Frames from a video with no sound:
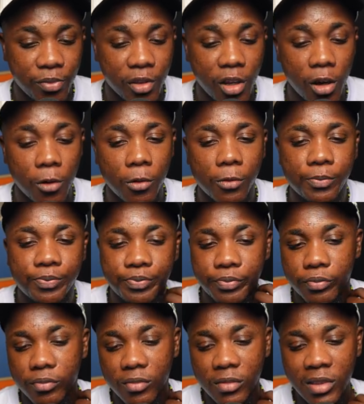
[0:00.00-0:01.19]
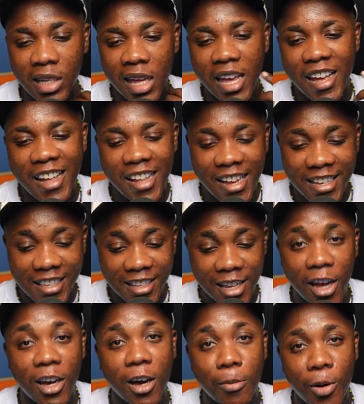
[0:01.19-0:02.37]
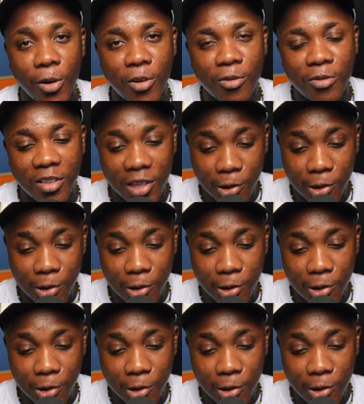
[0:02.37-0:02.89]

Now, let's talk about the